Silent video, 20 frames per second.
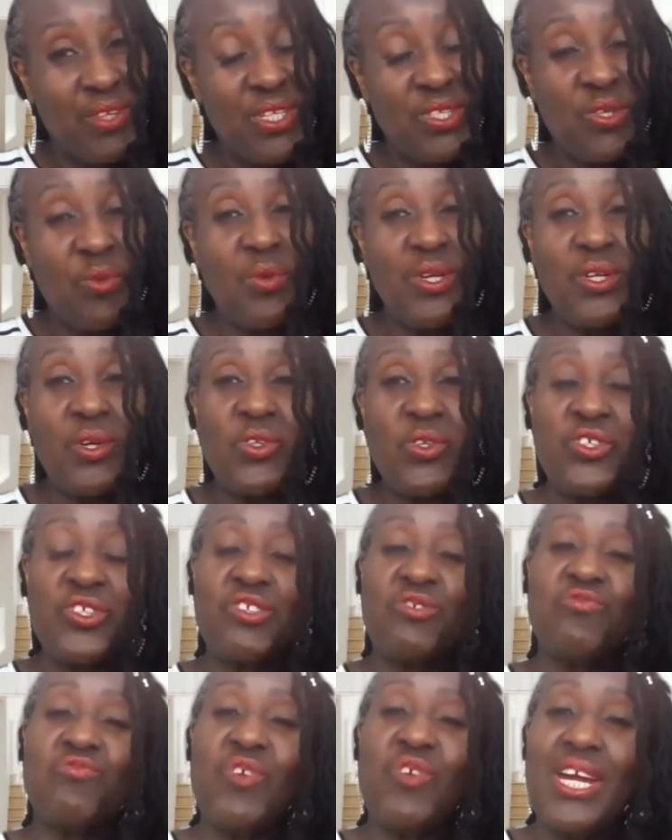So we're not
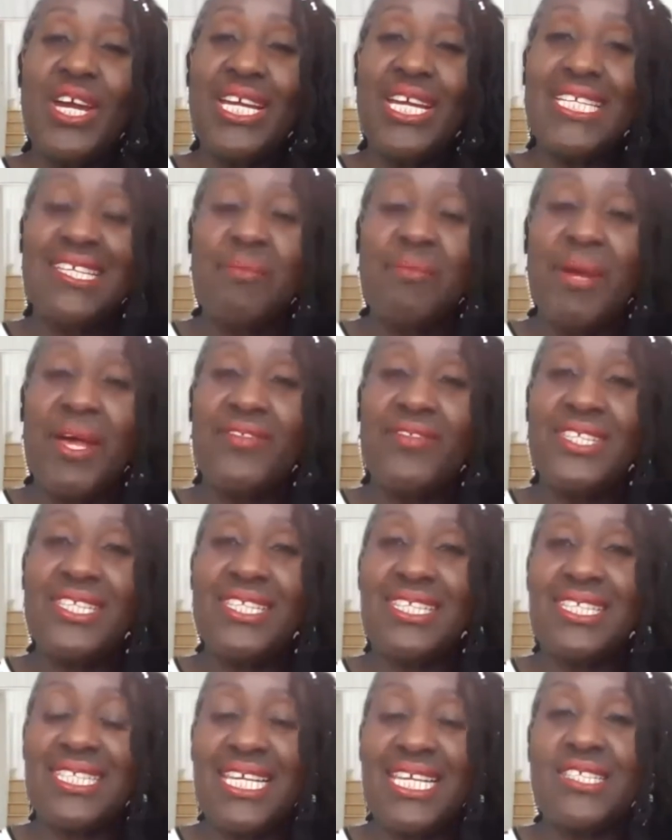just writing about the
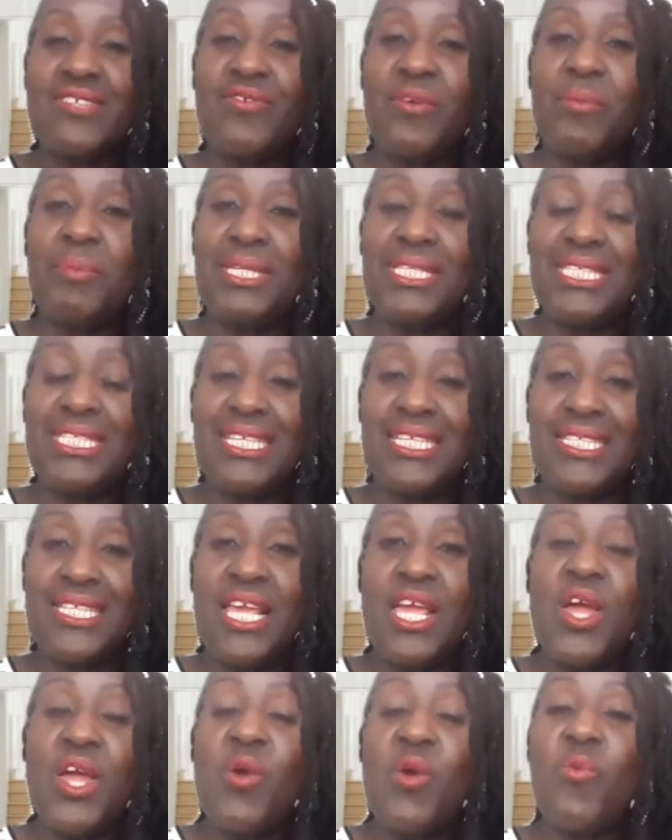success of a business,
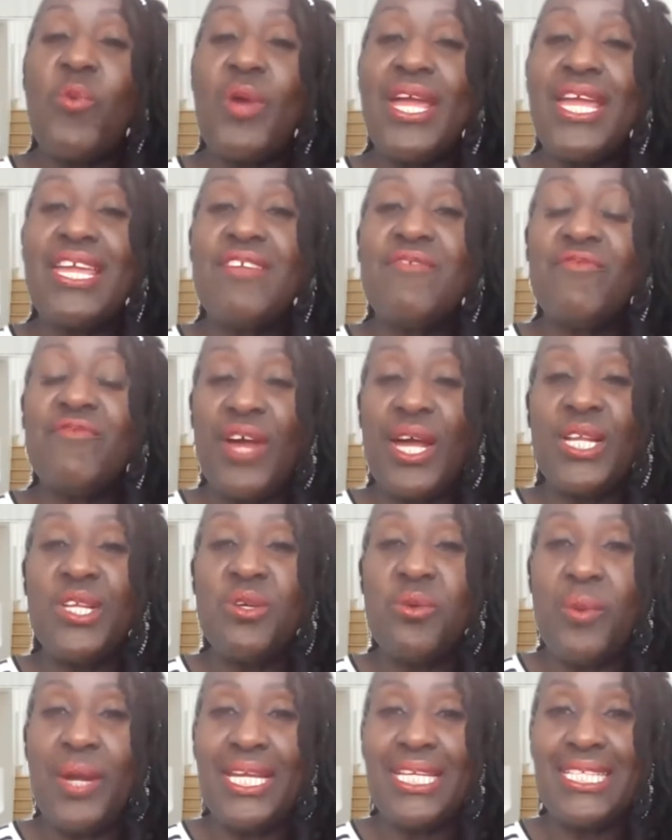we're
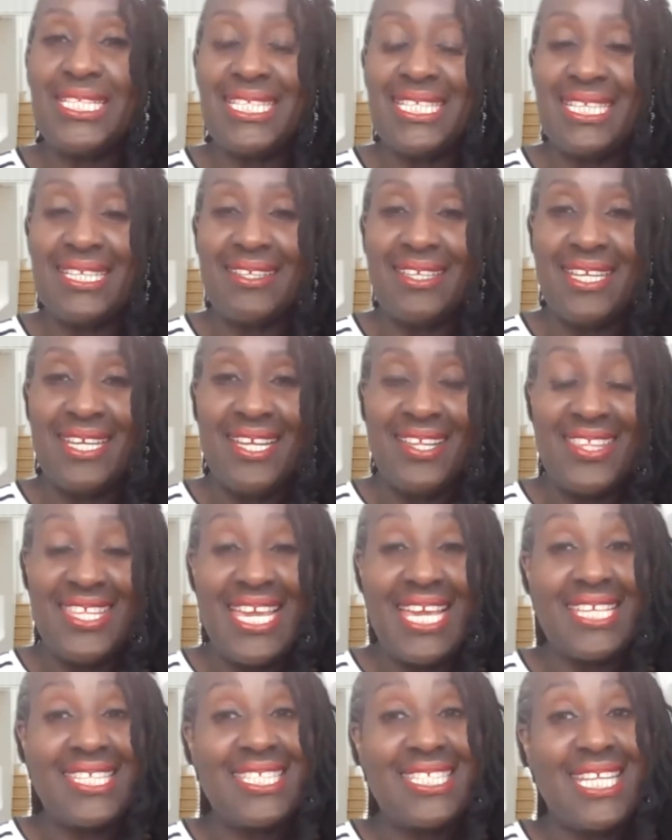evaluating the
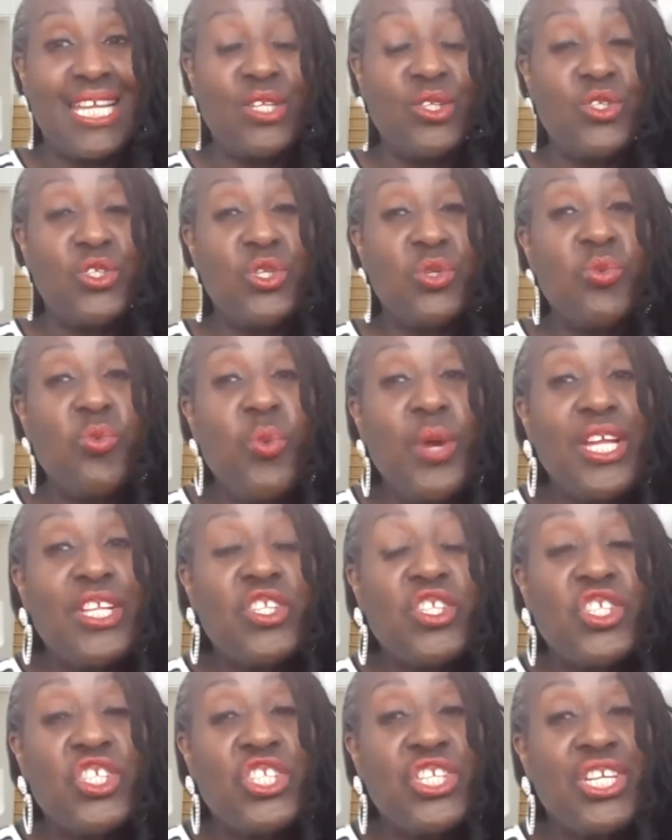extent to
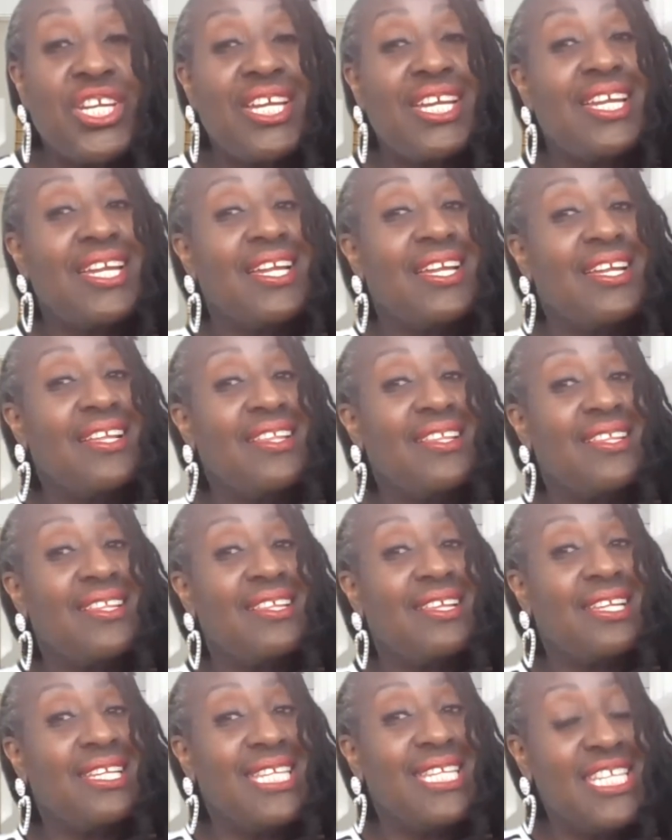which
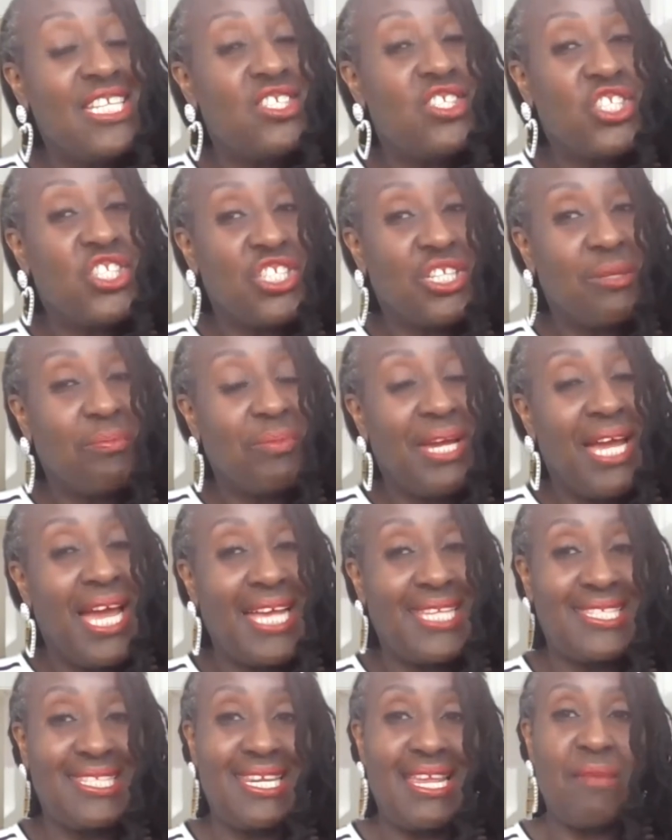leadership
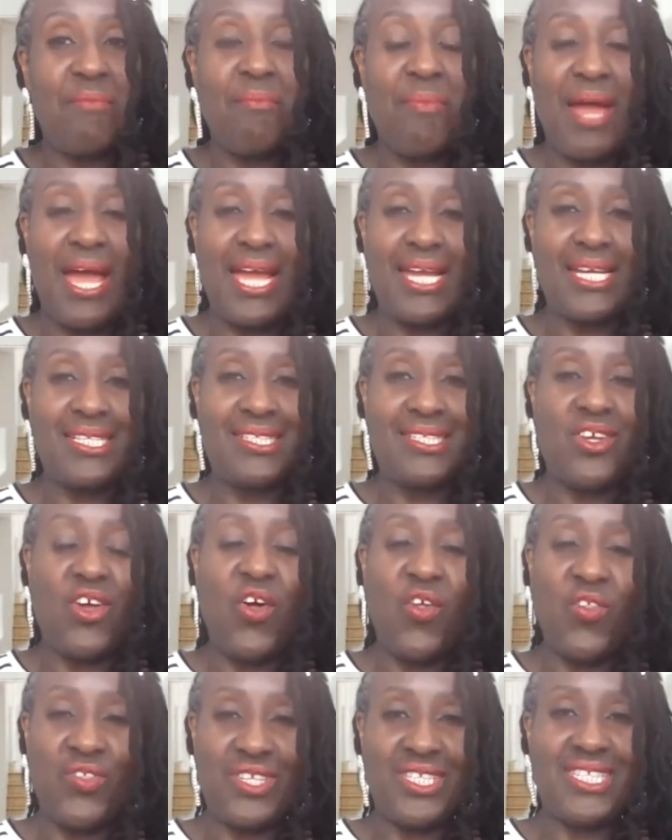has an impact
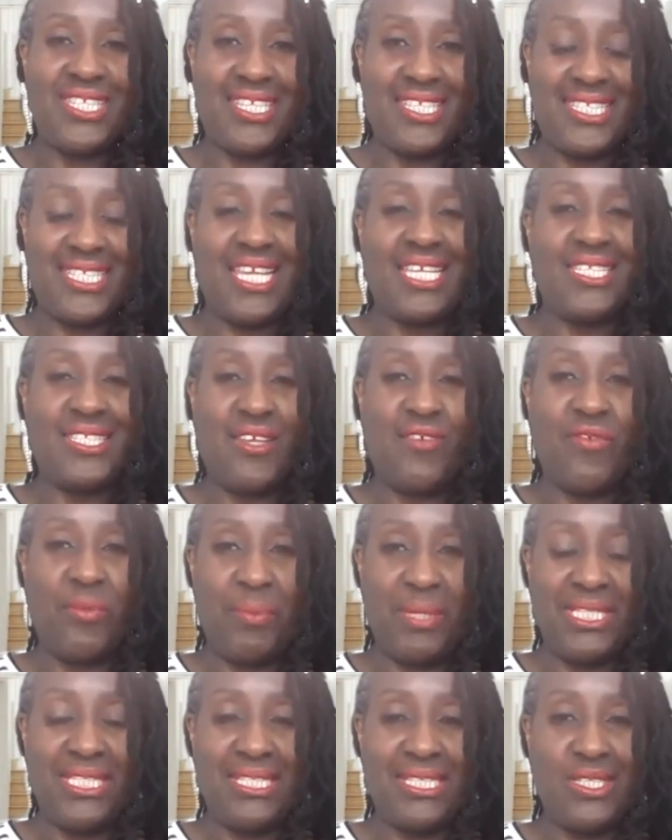on the success of a
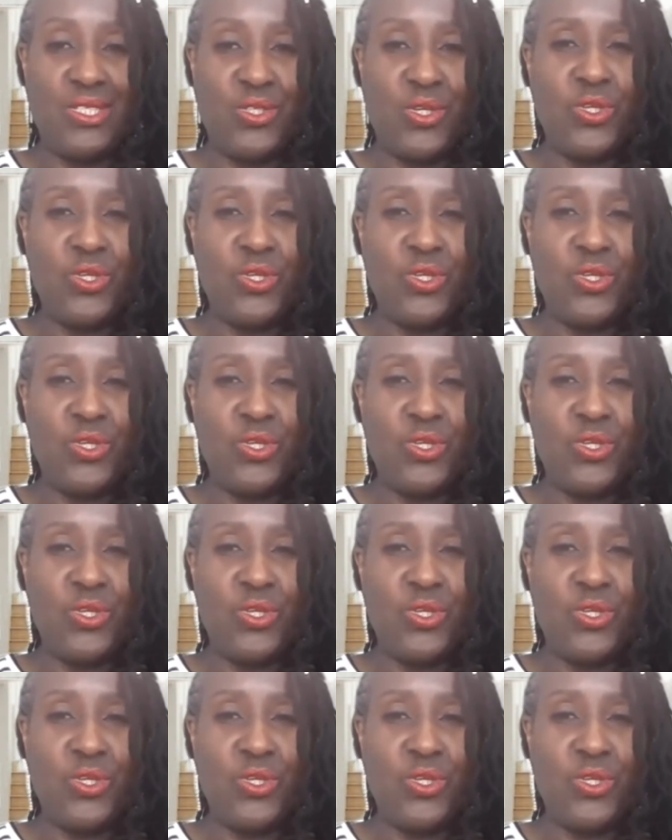business.